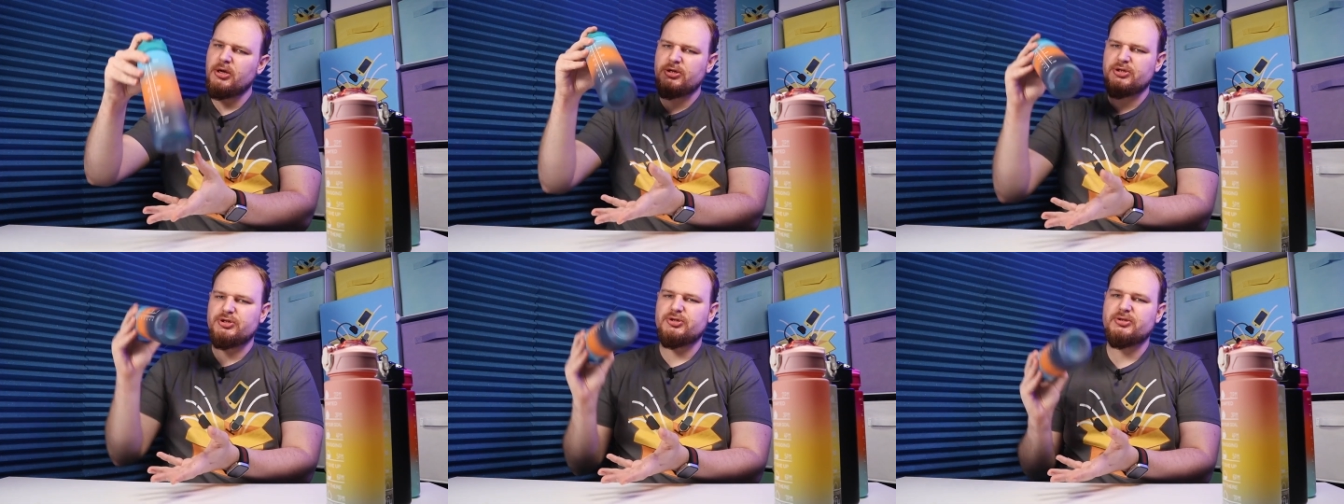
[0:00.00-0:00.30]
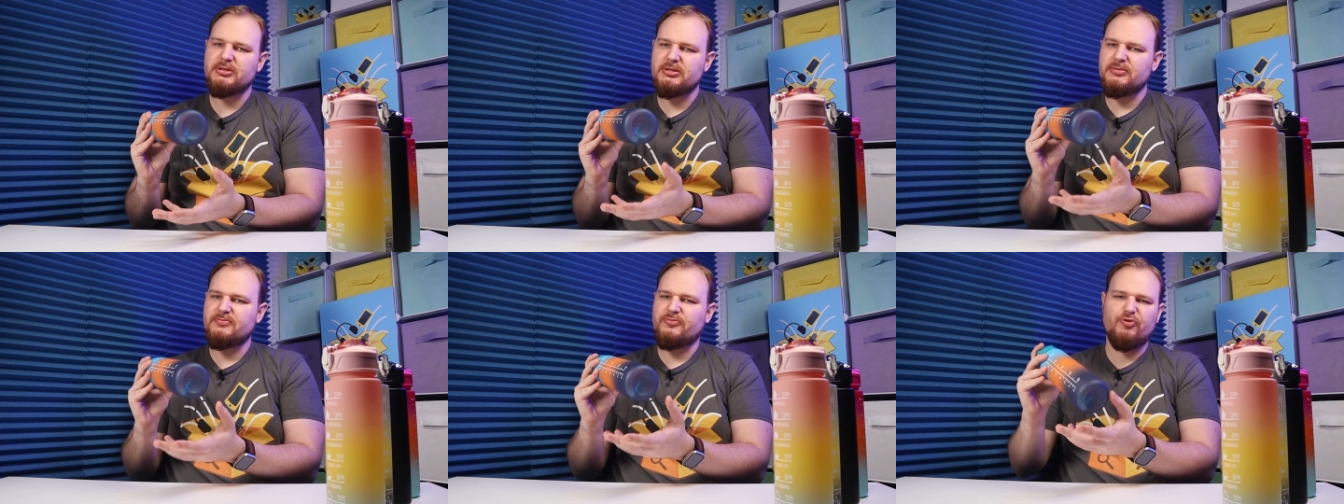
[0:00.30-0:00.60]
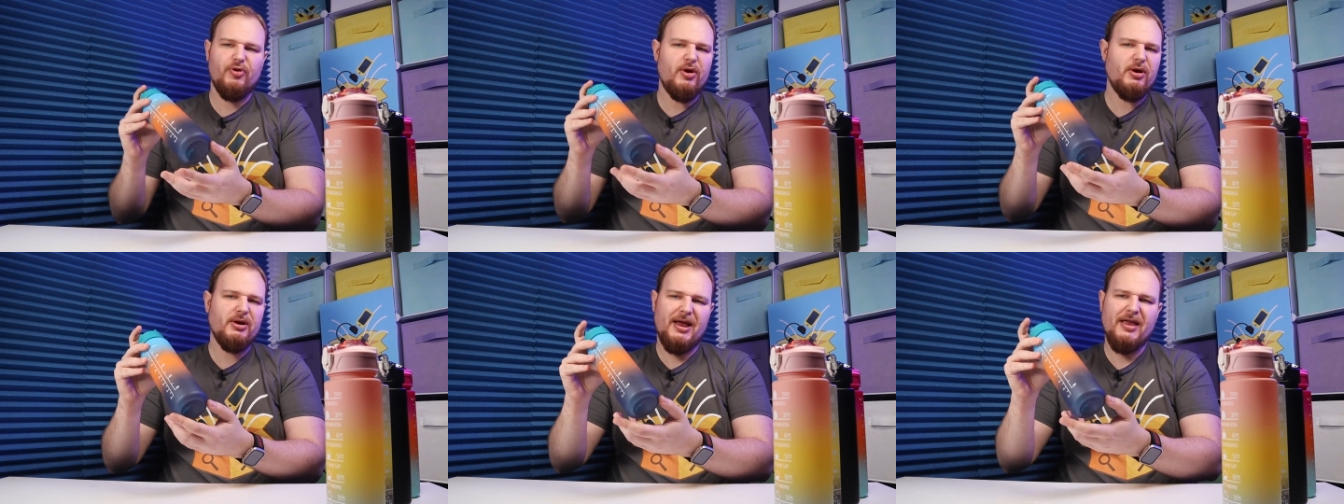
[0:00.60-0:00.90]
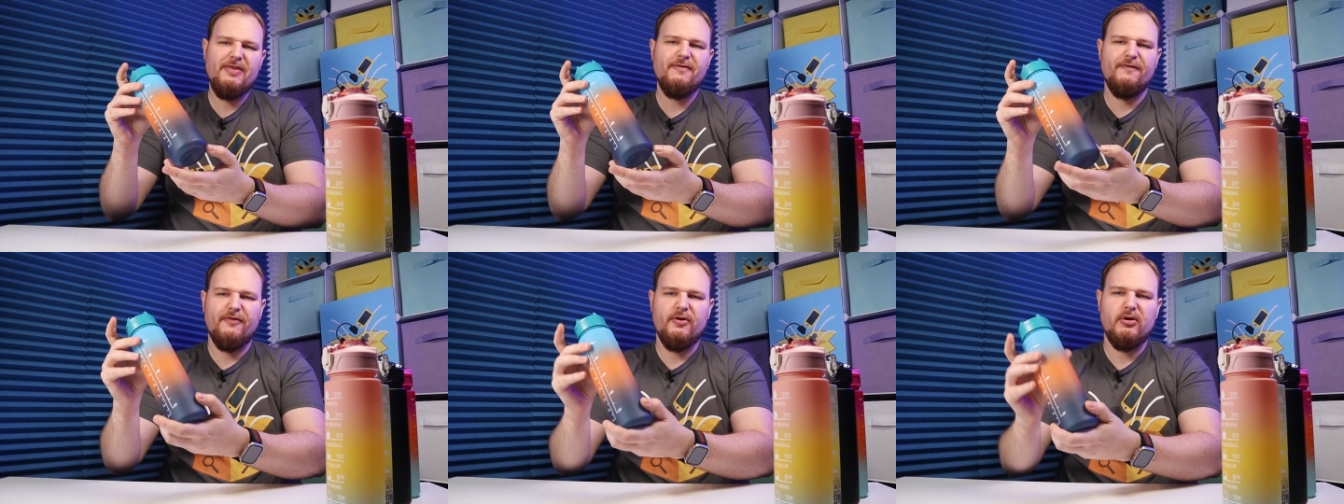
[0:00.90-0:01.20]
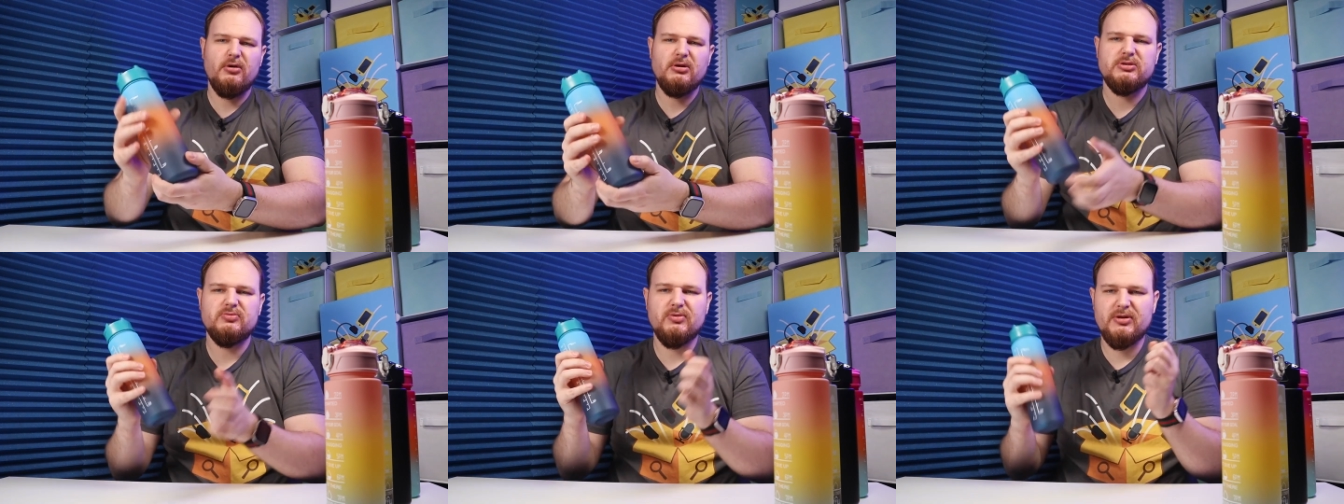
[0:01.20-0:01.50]
so what can
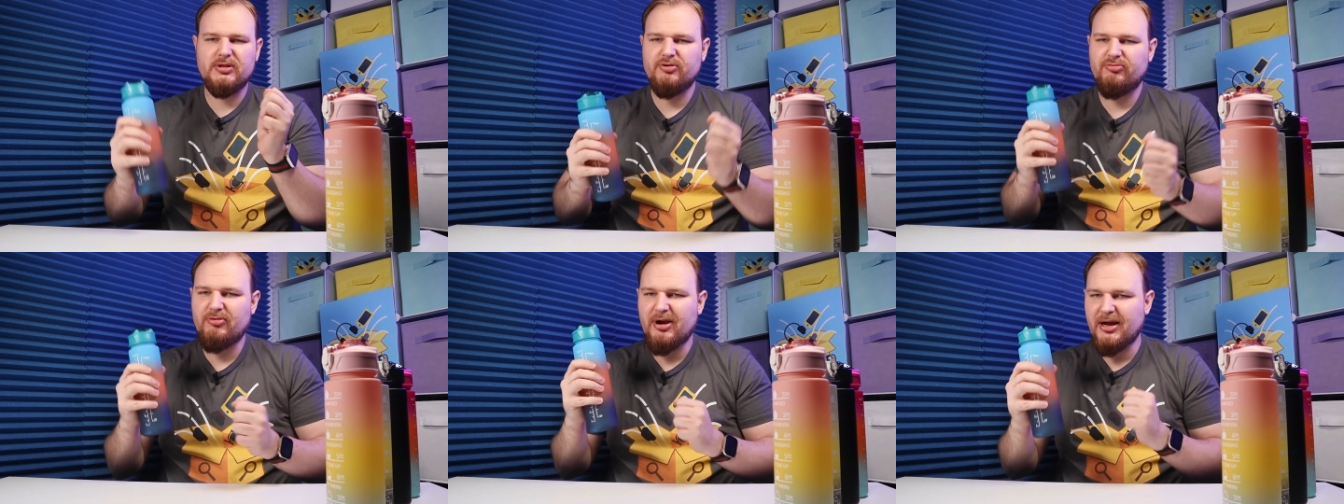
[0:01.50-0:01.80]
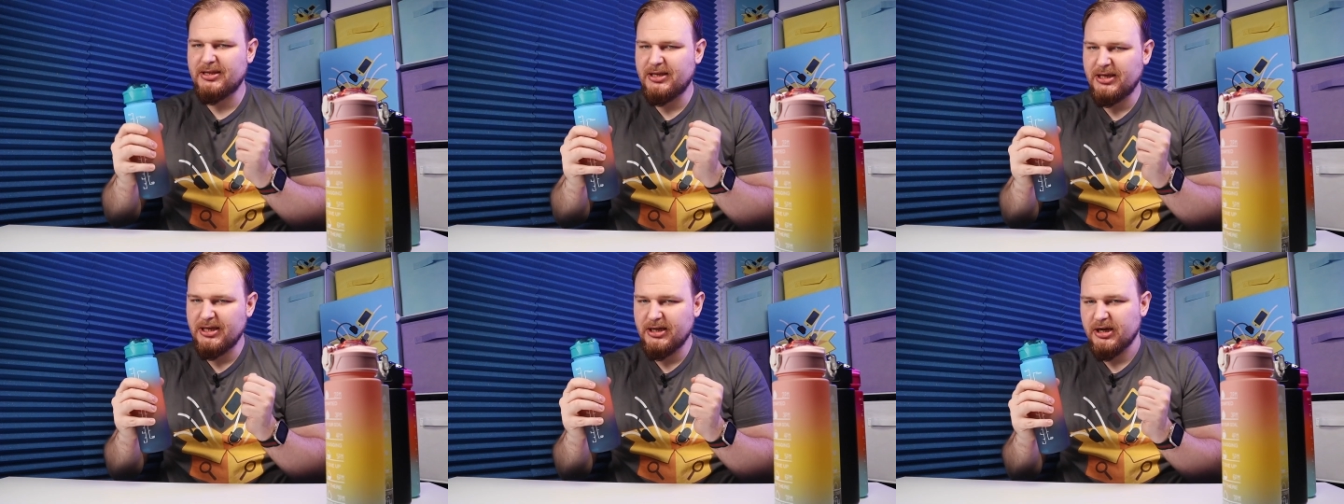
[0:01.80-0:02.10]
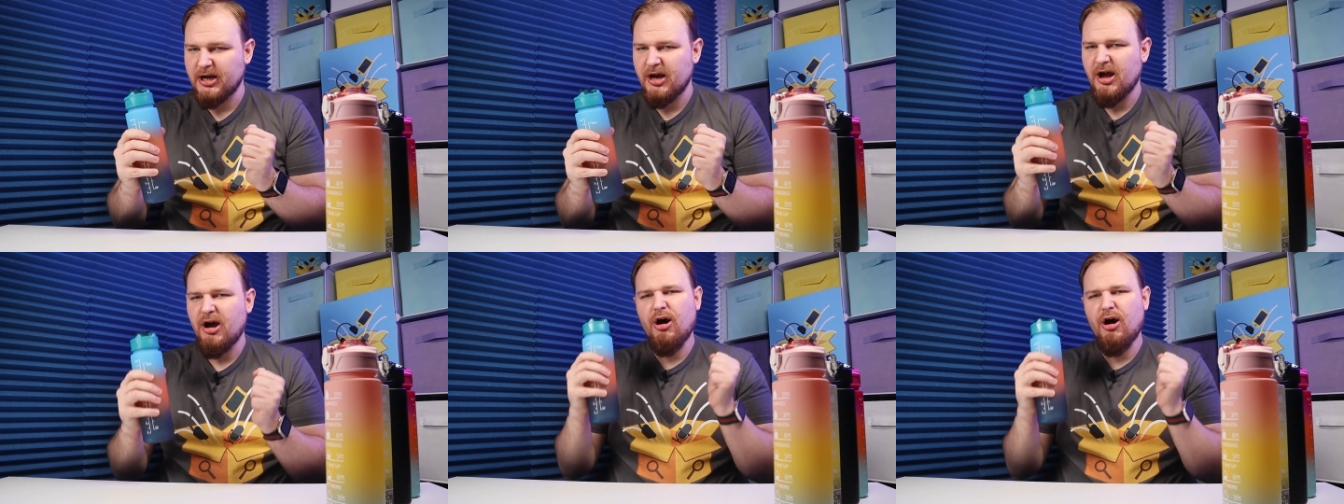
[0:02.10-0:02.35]
fall when you're running,